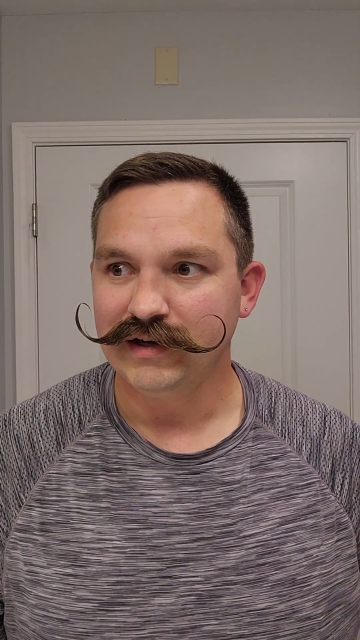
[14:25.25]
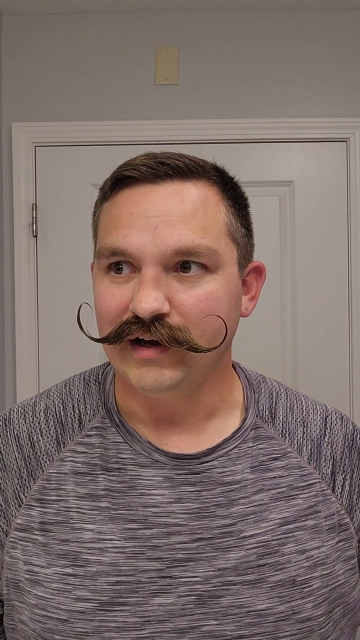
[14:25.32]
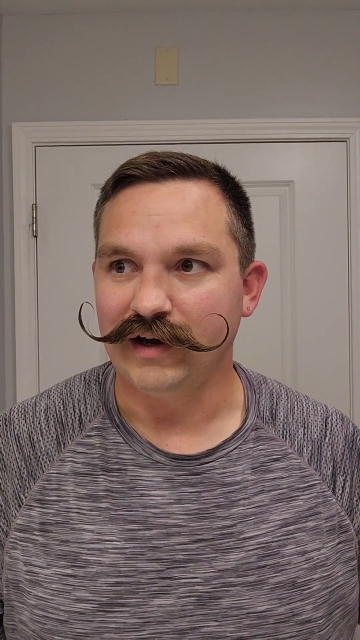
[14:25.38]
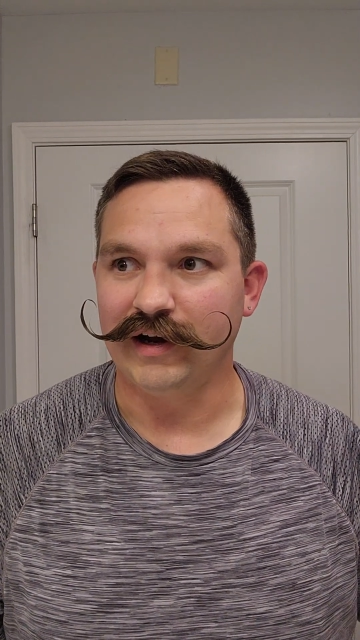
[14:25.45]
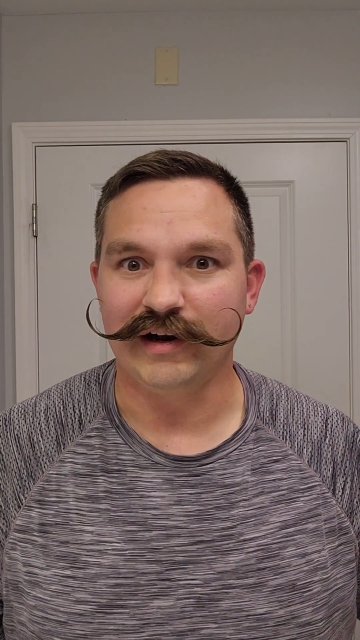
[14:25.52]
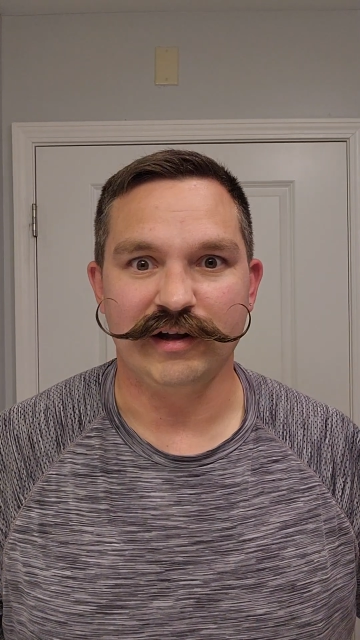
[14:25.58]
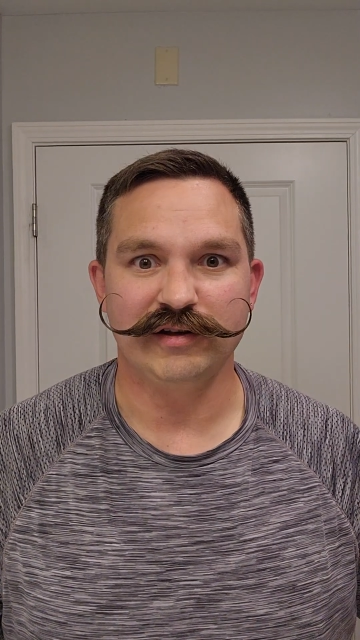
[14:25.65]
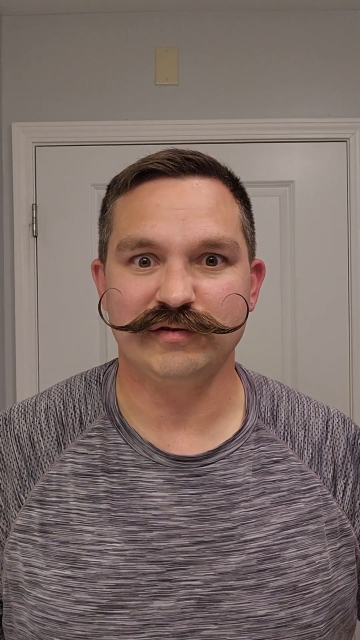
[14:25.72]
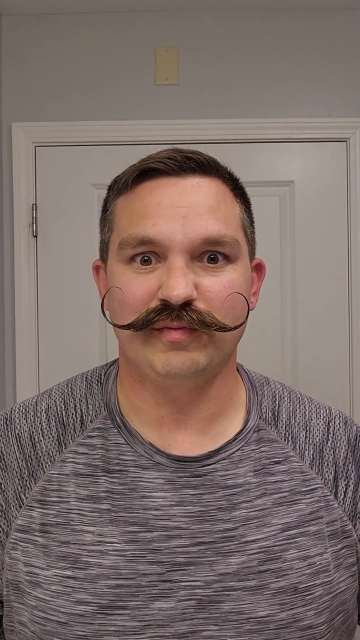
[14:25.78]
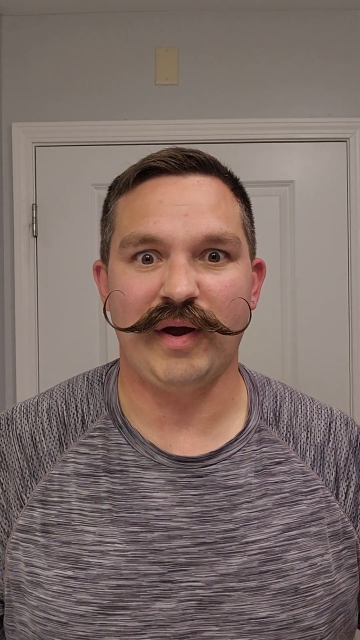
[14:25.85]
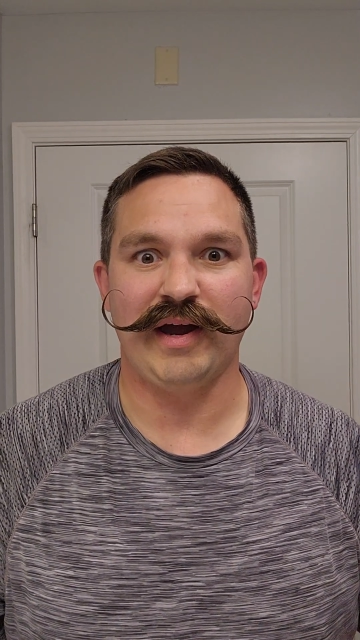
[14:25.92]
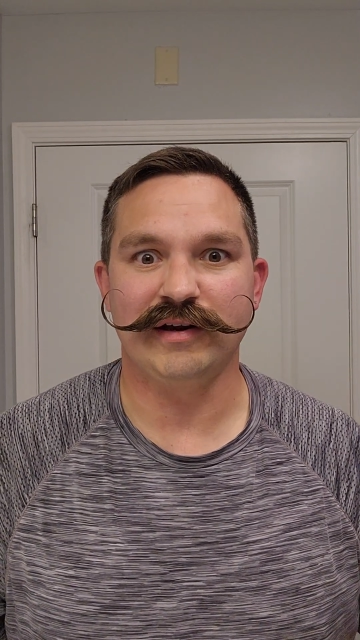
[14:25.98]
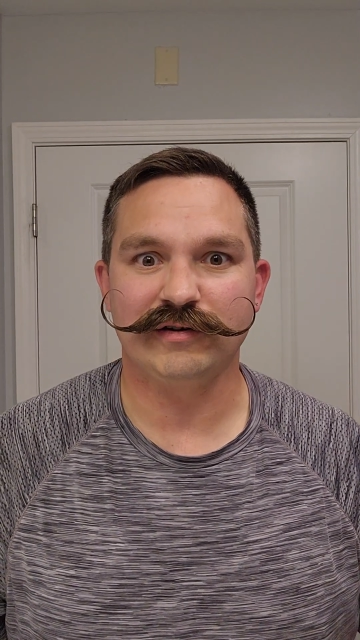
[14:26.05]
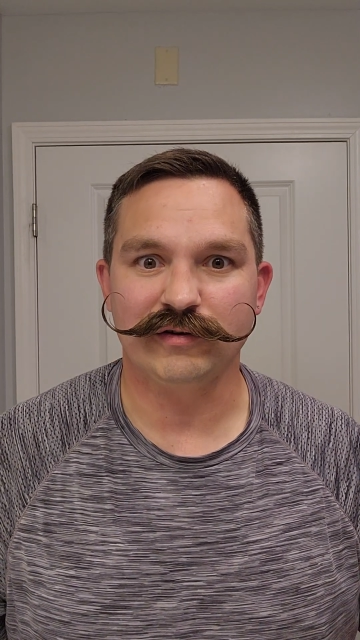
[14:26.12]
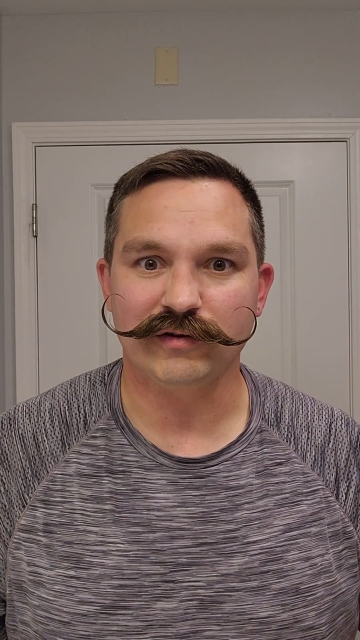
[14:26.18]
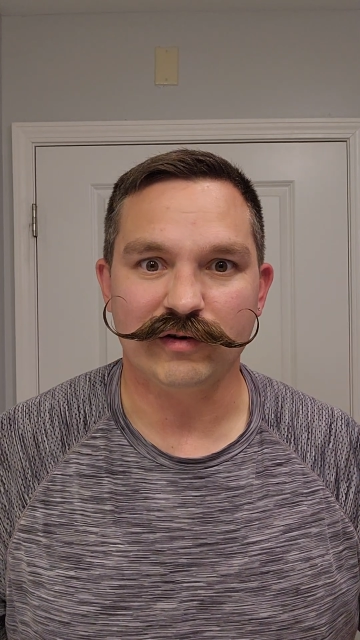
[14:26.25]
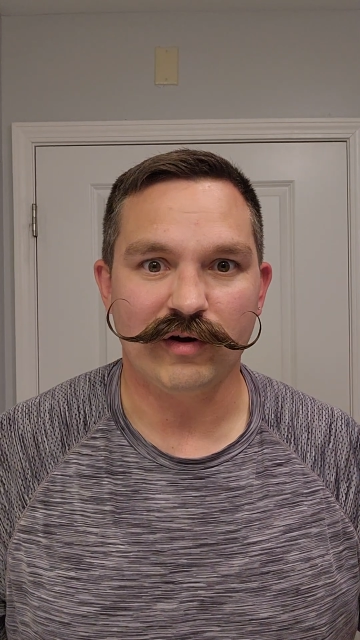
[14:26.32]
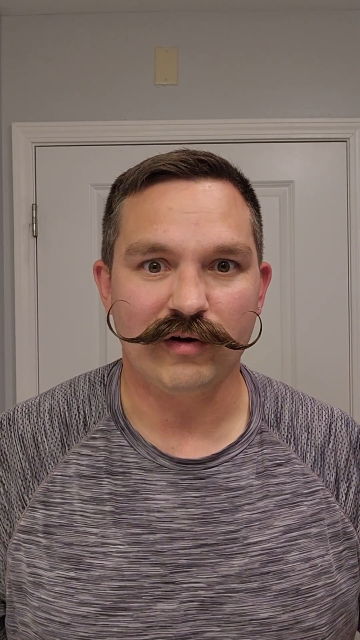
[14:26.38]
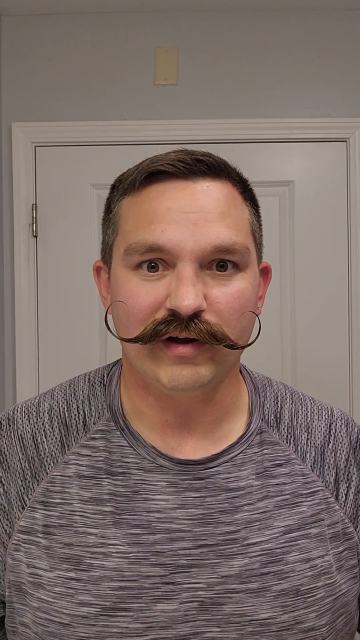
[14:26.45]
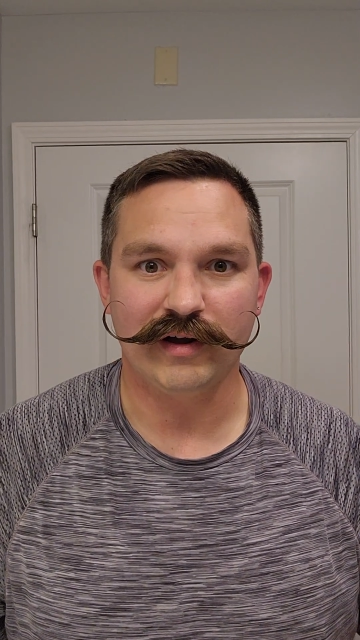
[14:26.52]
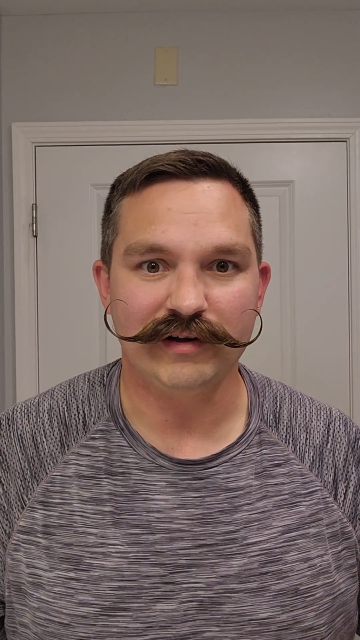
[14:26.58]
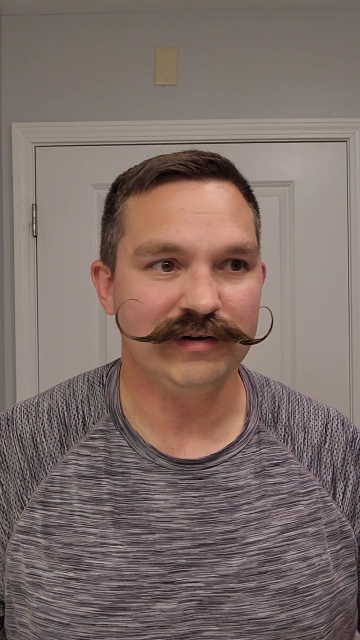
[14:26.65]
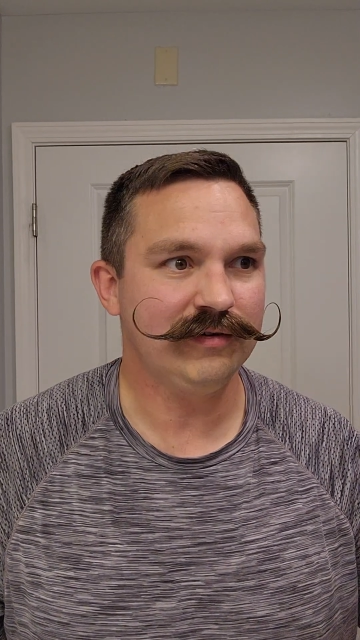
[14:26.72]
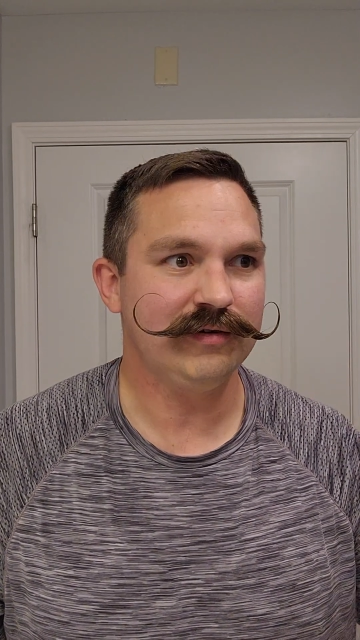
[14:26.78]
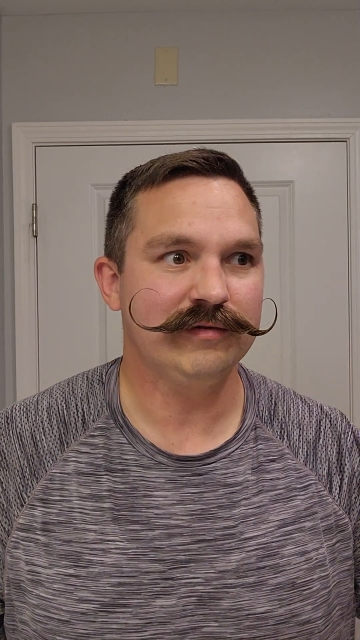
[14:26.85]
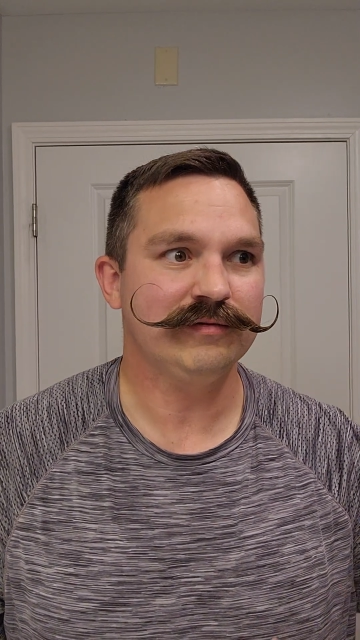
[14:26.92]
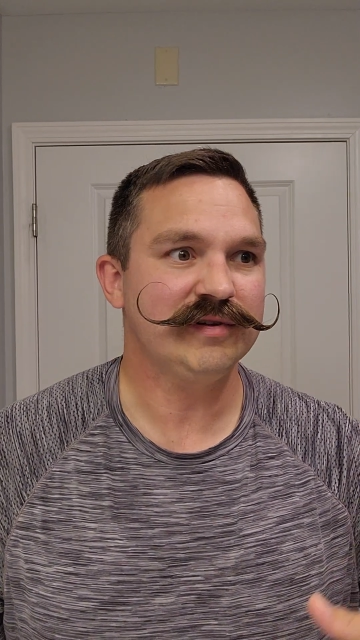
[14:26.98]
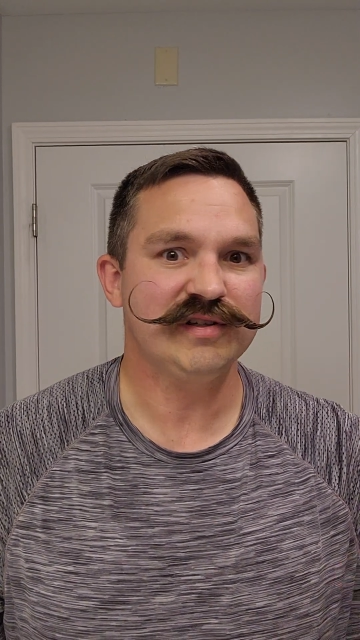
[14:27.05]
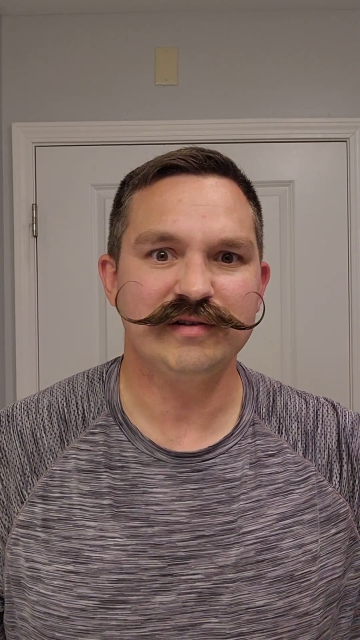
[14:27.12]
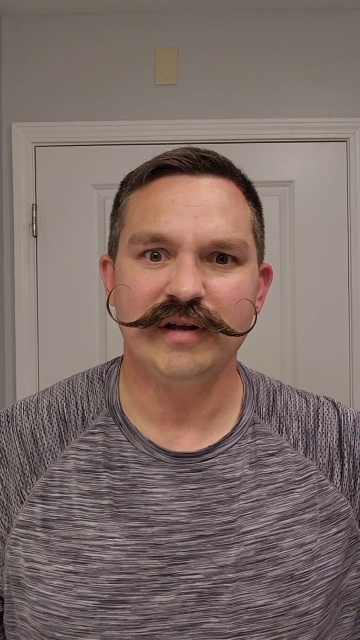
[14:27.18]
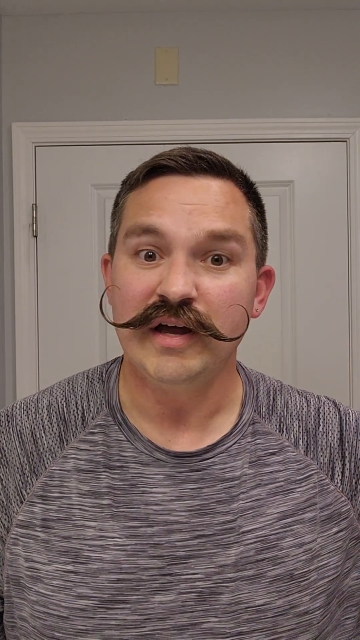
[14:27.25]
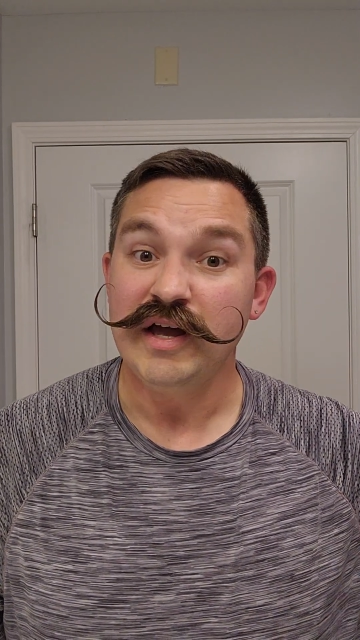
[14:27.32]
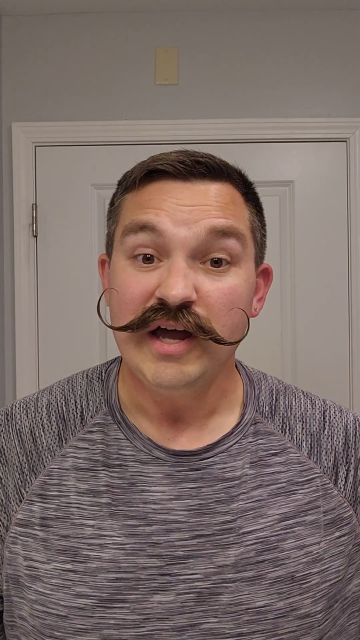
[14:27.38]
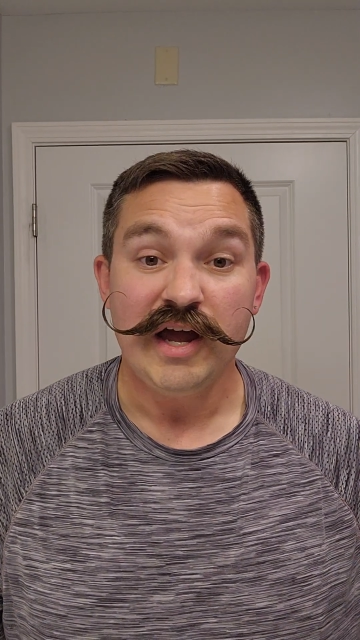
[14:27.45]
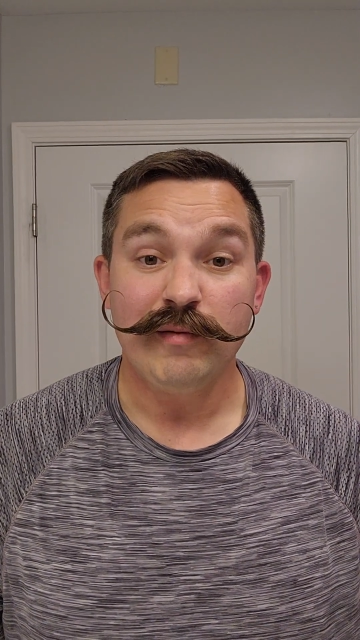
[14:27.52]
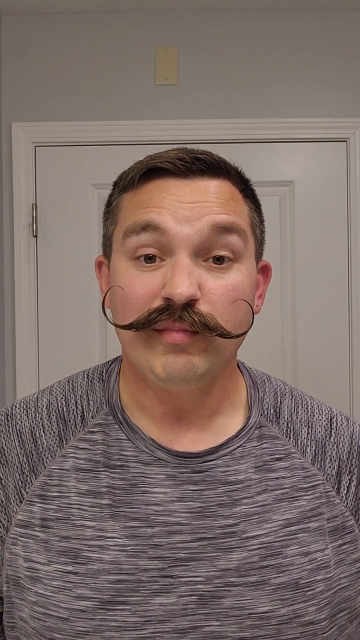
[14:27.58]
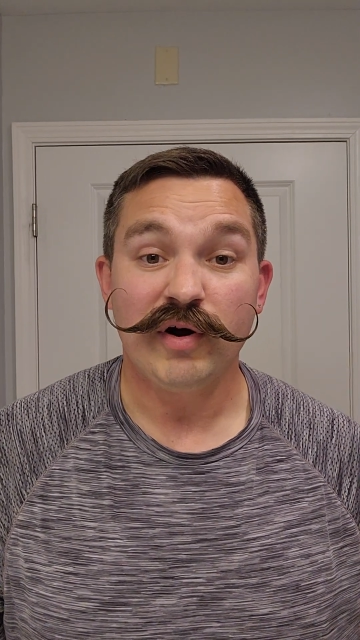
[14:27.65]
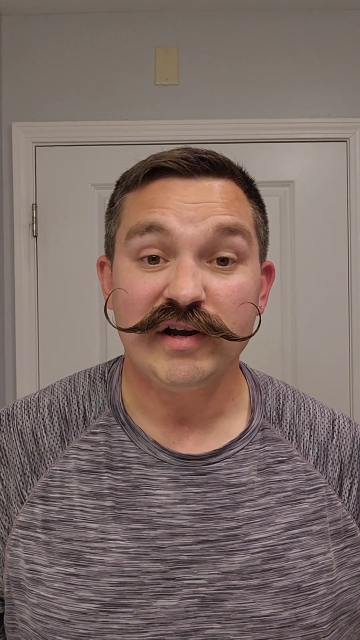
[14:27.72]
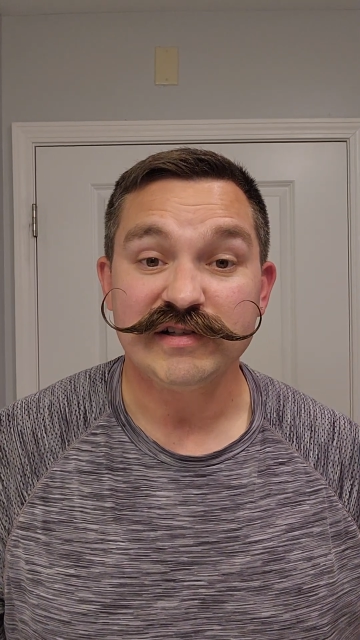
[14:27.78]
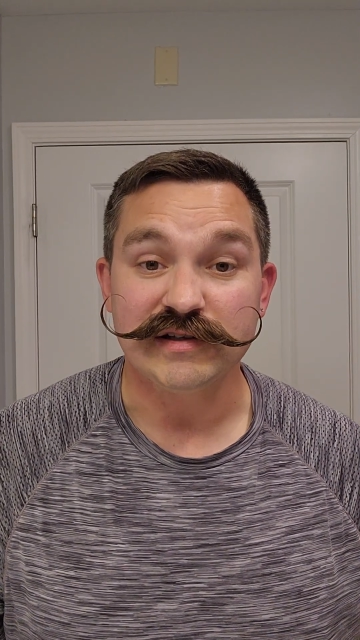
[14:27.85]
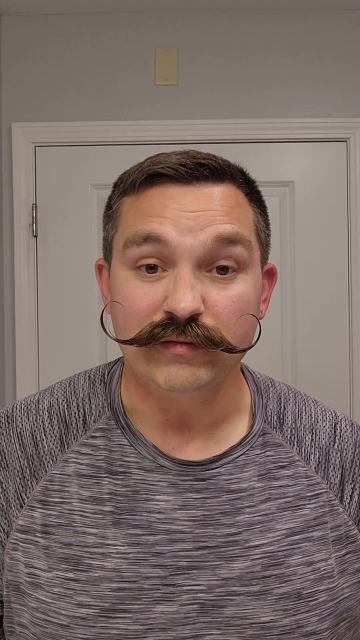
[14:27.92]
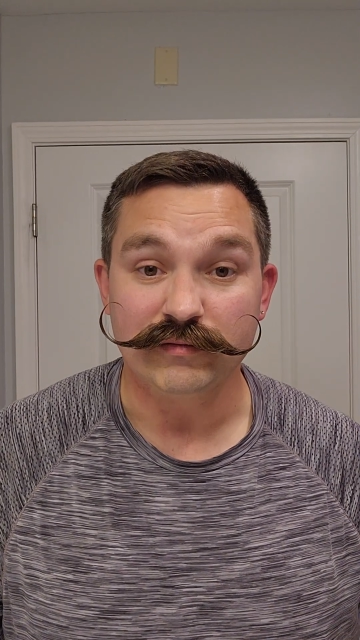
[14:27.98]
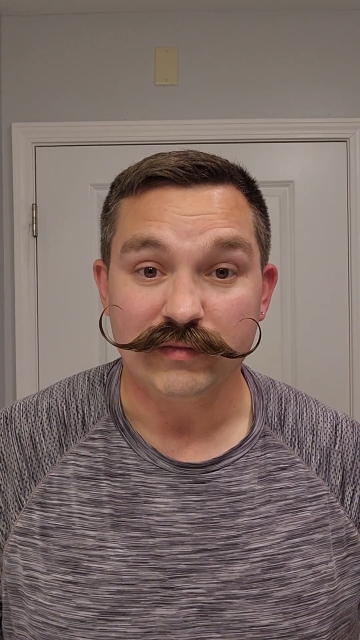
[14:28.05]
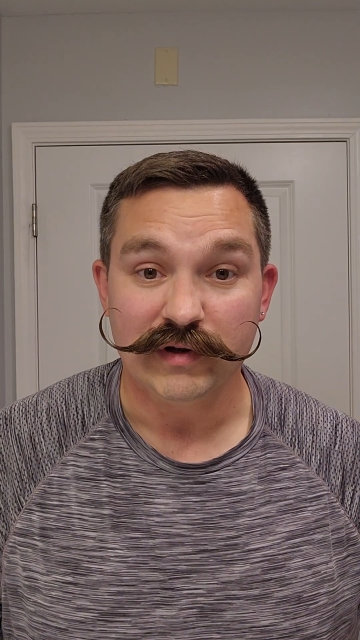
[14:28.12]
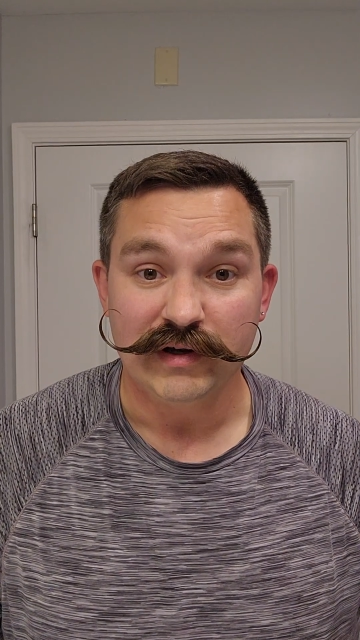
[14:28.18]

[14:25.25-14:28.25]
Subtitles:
and he was a painter and all that, and you just impress them.